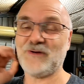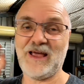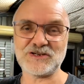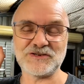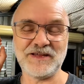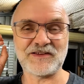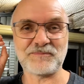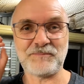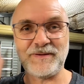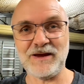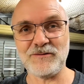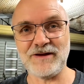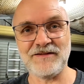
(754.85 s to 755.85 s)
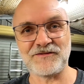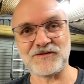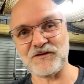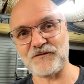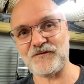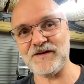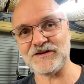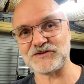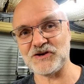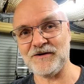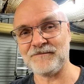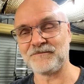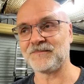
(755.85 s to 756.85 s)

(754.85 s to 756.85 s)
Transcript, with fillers: to actually experience this feature.